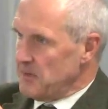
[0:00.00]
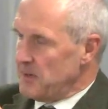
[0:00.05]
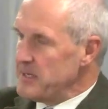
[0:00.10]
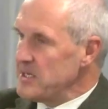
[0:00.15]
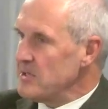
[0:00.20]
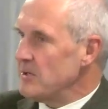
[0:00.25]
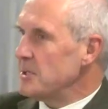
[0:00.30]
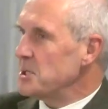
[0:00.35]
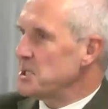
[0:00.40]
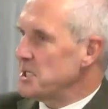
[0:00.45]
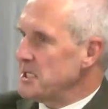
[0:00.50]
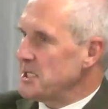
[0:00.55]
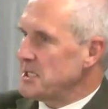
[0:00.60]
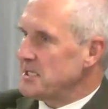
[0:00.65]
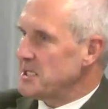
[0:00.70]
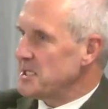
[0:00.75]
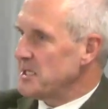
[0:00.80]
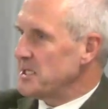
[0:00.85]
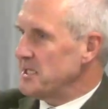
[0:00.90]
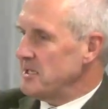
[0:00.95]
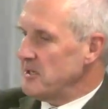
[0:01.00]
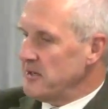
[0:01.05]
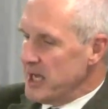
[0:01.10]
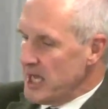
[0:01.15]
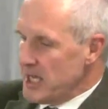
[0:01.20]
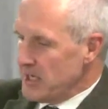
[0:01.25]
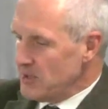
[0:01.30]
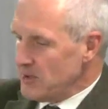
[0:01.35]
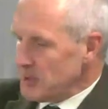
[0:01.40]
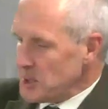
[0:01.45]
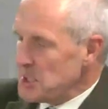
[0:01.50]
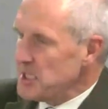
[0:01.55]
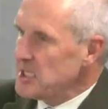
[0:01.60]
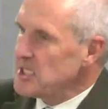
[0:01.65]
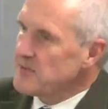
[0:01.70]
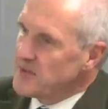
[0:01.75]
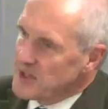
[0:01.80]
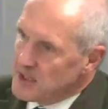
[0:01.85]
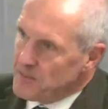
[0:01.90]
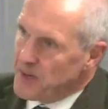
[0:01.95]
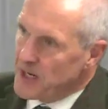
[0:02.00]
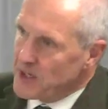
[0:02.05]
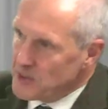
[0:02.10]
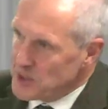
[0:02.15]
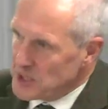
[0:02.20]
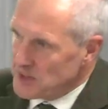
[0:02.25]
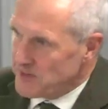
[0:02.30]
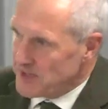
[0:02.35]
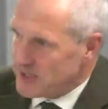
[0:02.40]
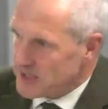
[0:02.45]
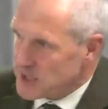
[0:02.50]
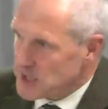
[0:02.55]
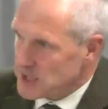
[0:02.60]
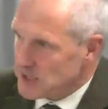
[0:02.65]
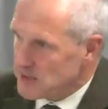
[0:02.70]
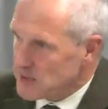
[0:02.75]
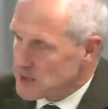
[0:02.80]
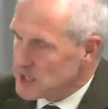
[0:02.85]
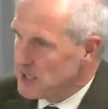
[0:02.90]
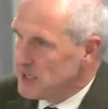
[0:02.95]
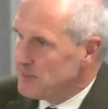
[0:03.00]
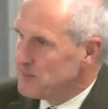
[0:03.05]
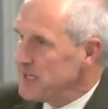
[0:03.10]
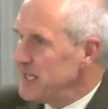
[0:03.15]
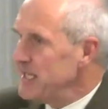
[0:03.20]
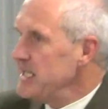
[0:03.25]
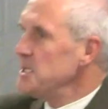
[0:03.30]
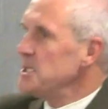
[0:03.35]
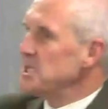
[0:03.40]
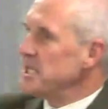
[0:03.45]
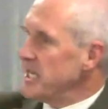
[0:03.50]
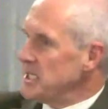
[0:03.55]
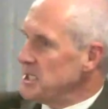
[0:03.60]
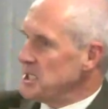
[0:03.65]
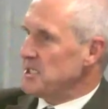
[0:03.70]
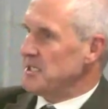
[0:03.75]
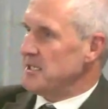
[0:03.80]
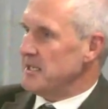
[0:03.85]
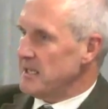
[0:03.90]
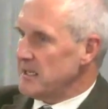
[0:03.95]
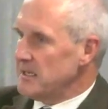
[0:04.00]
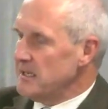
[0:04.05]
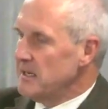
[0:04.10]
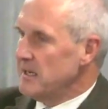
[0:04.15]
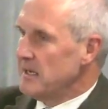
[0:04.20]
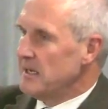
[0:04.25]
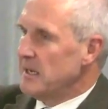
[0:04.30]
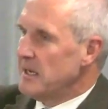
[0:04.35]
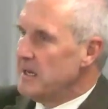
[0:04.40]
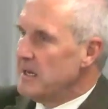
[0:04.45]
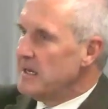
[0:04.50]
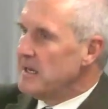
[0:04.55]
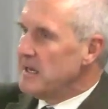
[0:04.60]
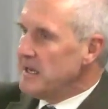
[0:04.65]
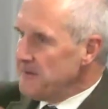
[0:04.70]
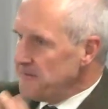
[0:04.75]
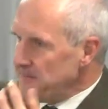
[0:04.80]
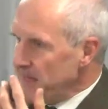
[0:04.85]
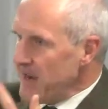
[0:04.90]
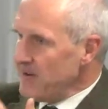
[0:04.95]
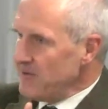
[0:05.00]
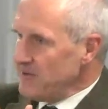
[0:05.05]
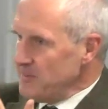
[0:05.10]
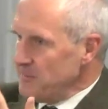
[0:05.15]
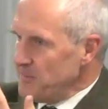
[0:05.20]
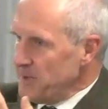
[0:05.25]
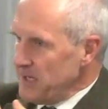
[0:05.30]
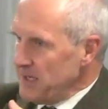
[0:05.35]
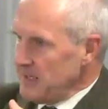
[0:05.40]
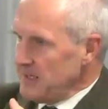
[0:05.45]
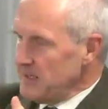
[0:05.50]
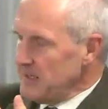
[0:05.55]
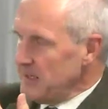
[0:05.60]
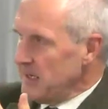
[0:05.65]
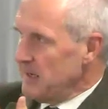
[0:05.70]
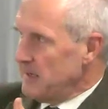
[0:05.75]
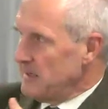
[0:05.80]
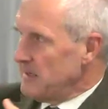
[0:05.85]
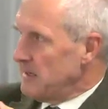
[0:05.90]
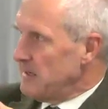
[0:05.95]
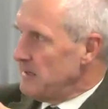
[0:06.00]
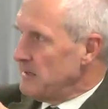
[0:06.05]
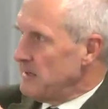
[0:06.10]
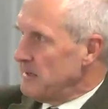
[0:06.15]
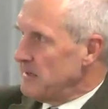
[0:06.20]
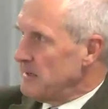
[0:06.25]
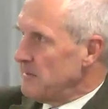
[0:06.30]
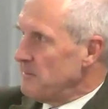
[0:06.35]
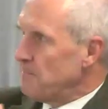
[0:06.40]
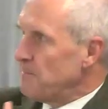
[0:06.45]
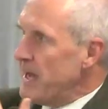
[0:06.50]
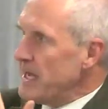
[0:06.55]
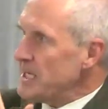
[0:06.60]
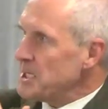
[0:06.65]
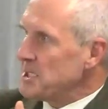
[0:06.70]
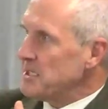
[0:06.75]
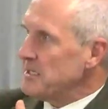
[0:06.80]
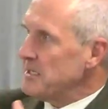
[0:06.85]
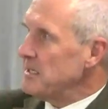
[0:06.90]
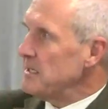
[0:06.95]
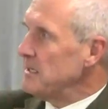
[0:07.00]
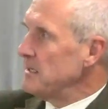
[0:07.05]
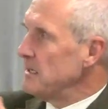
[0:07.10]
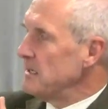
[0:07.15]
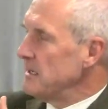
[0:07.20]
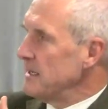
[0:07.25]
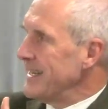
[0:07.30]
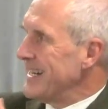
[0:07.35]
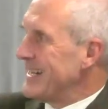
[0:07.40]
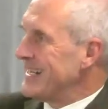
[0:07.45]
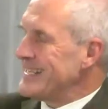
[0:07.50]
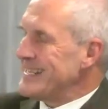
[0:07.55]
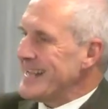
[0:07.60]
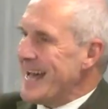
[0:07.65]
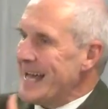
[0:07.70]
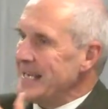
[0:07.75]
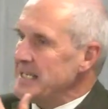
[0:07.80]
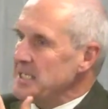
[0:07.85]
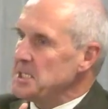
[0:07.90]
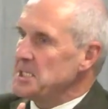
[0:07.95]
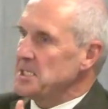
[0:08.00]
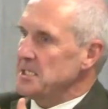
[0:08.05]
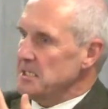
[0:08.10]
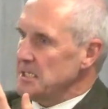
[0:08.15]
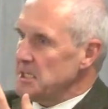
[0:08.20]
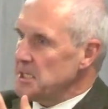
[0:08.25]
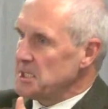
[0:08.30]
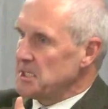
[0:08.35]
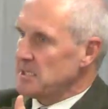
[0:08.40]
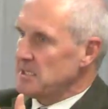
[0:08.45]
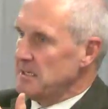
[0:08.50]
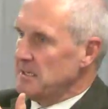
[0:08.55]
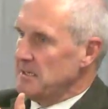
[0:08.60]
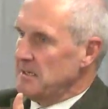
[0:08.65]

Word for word: I mean, not just, as I said, not just for the postmasters, but in testing, if there had been better analysis